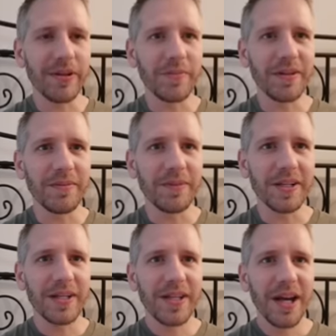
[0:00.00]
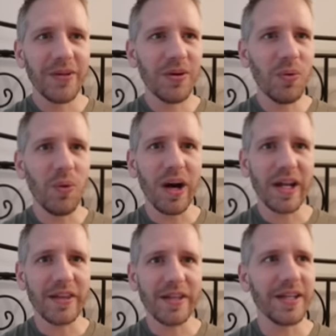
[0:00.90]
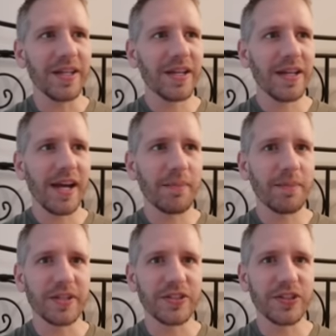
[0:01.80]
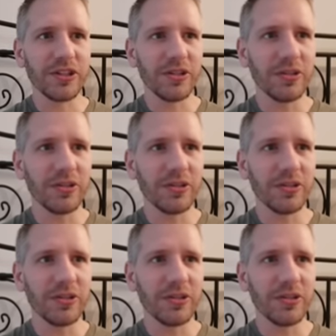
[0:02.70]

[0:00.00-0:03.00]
open them, but I don't know why the epic is so